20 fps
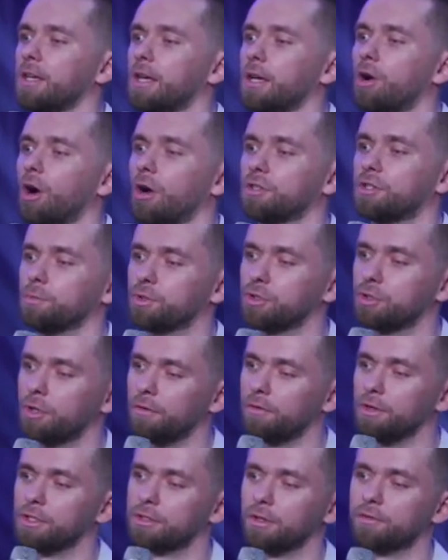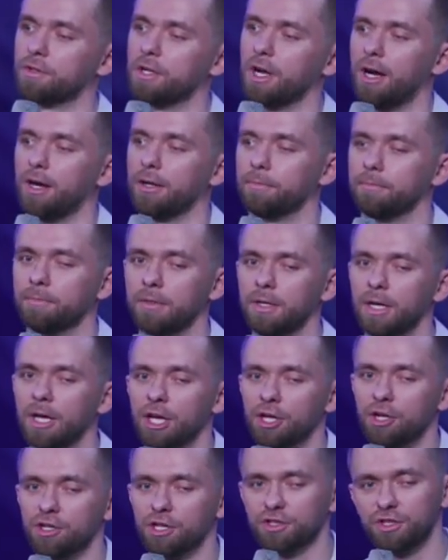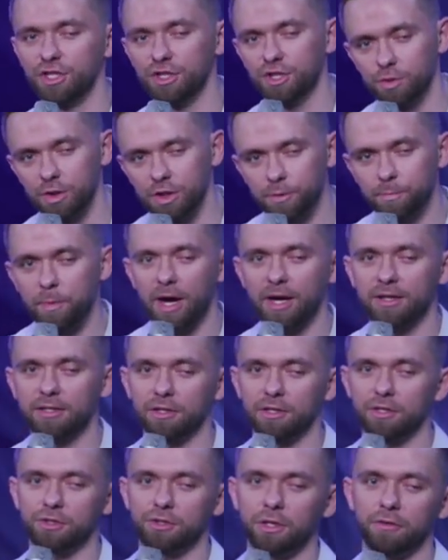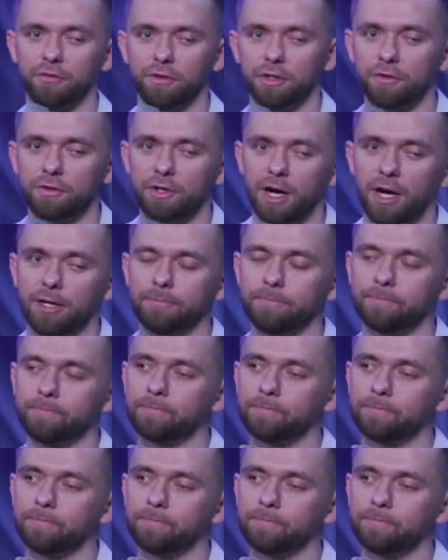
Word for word: It calls them servants of God. You just disrespected a servant of God.